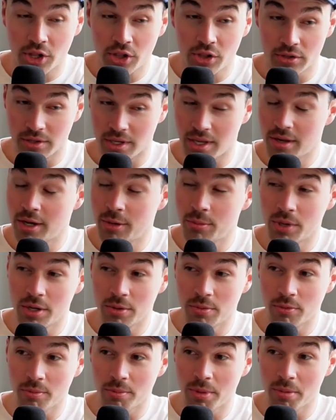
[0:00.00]
anybody
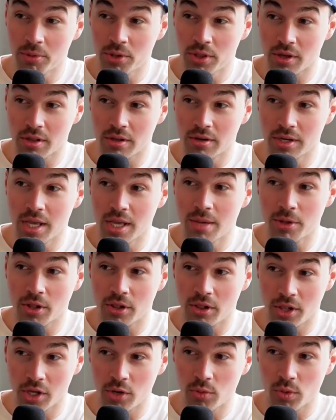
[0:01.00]
remember the name
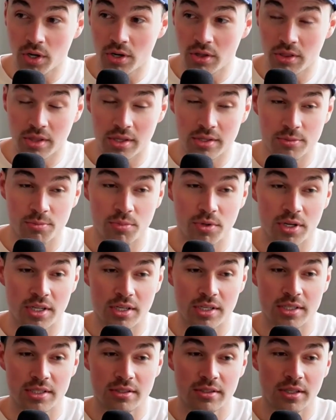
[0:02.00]
Clinworth? That's a
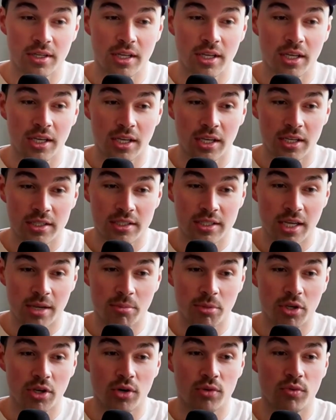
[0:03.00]
pretty
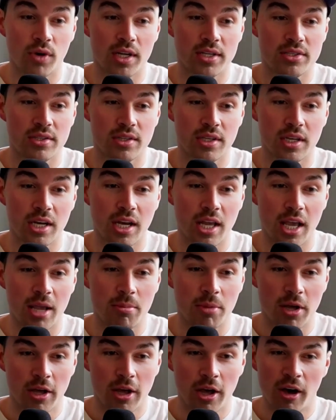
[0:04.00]
damn good wrestling
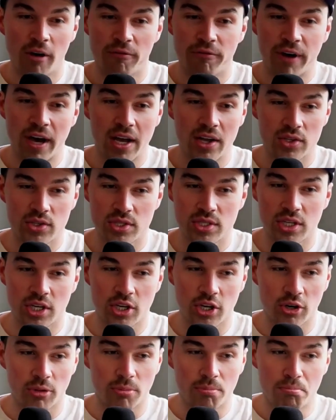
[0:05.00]
name. File
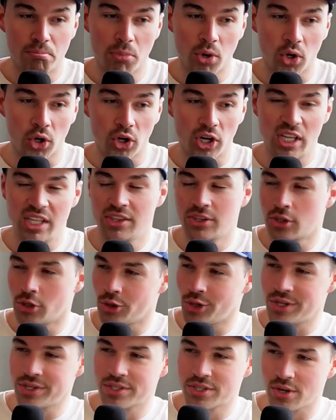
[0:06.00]
Sticker, Murray, the
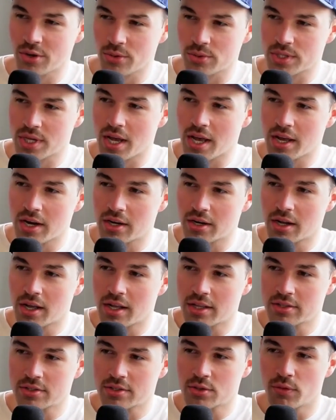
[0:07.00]
list goes on and
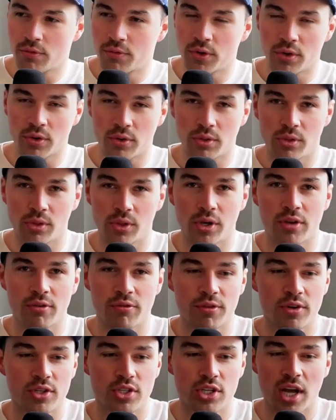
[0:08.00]
on. So if you're looking
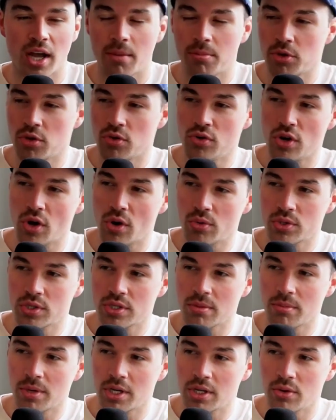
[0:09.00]
for a job,
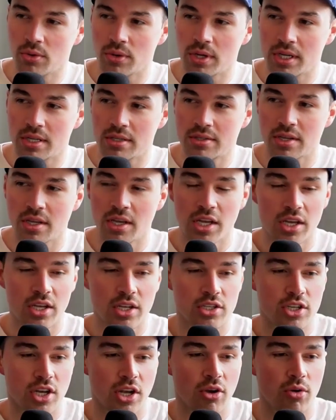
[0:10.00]
somebody who is,
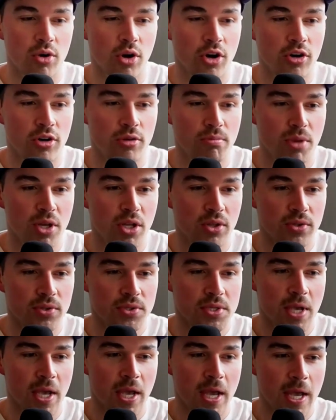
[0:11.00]
check out Arden
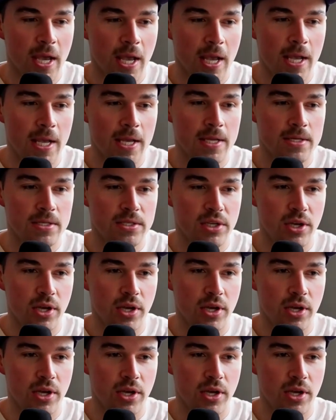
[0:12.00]
Mills. And